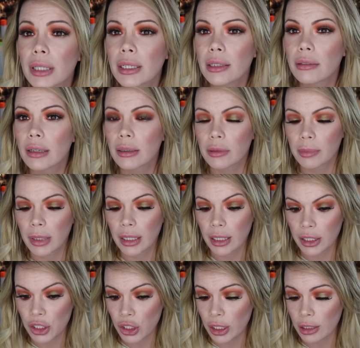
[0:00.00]
Playing around with my
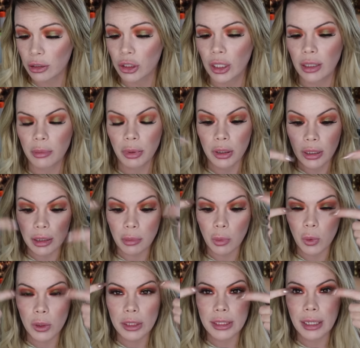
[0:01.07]
eyeshadow trying to put like
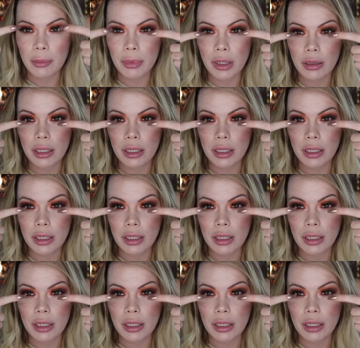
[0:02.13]
more depth